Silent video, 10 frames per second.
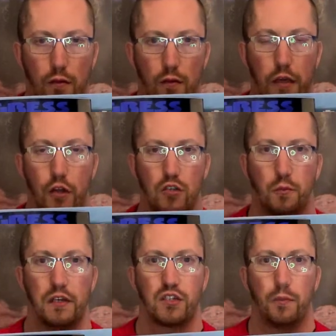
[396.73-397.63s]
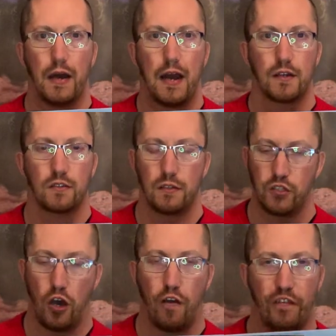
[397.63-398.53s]
In those blister packs, it's
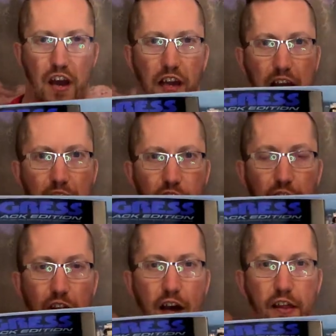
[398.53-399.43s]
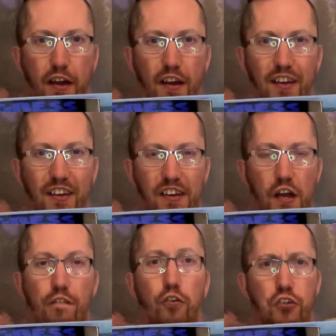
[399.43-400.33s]
not often I get anything like that.
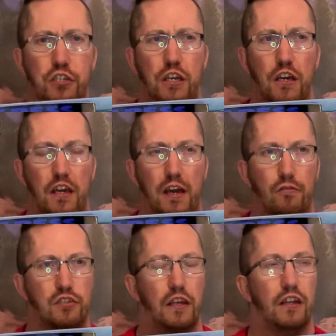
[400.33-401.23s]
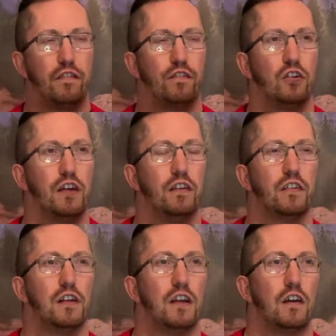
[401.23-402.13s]
40, yeah, was it the
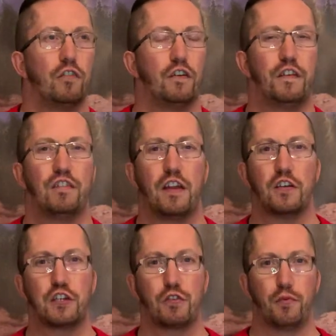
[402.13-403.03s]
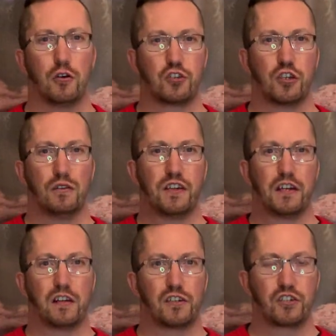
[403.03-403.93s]
45th anniversary Porsche I did
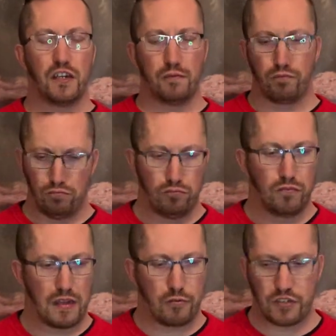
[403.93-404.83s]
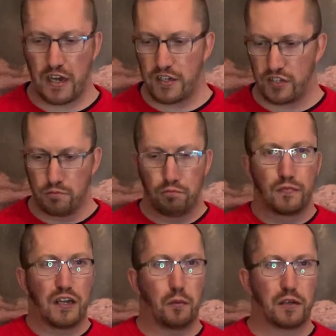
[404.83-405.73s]
last year? That was nice.
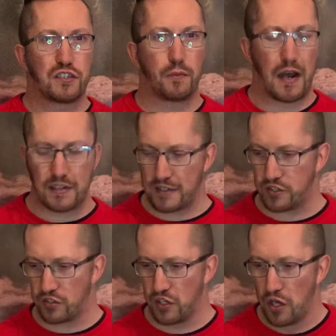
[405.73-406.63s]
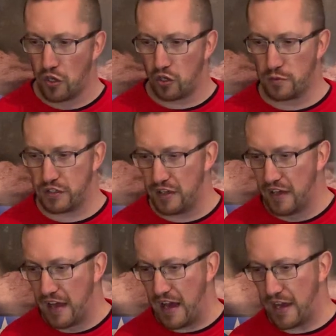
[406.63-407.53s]
In the blister packs, that's as close
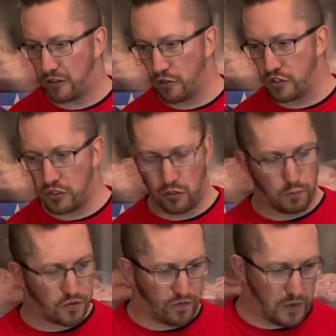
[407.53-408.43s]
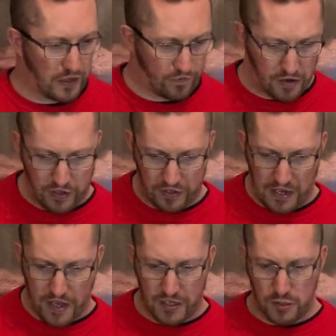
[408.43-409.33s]
as it comes for me for anything
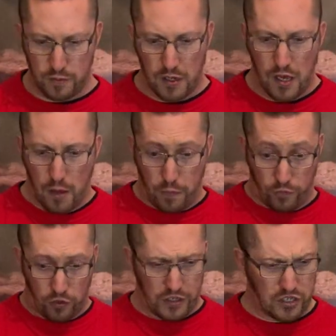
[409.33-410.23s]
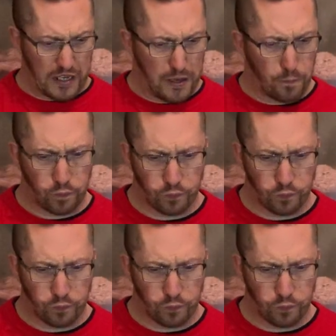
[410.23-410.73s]
like this before this kit.